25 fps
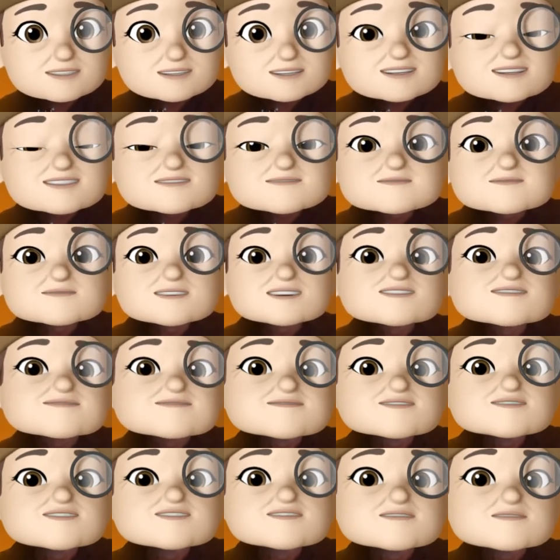
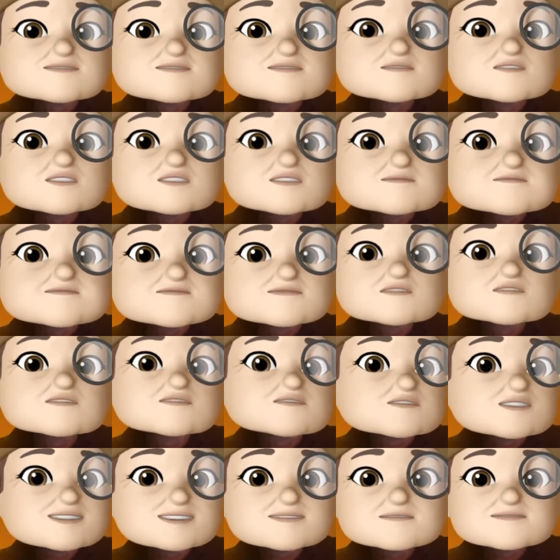compared to
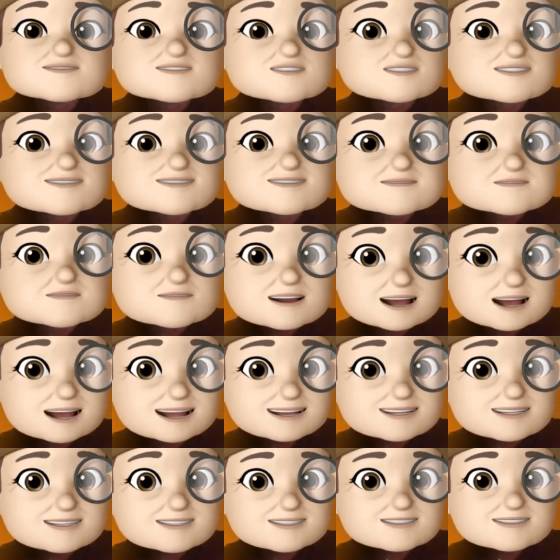programs on the
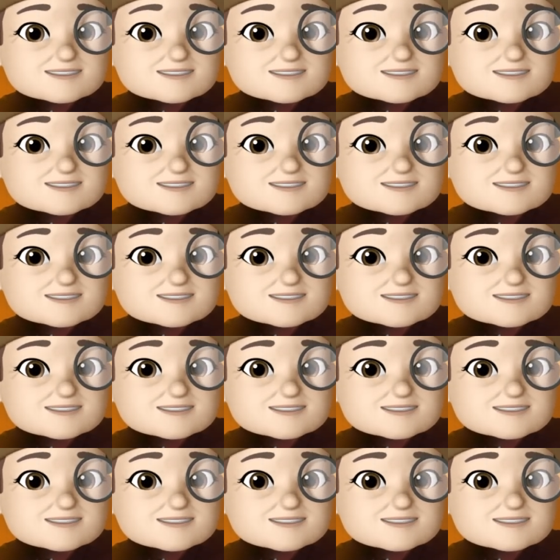Mac.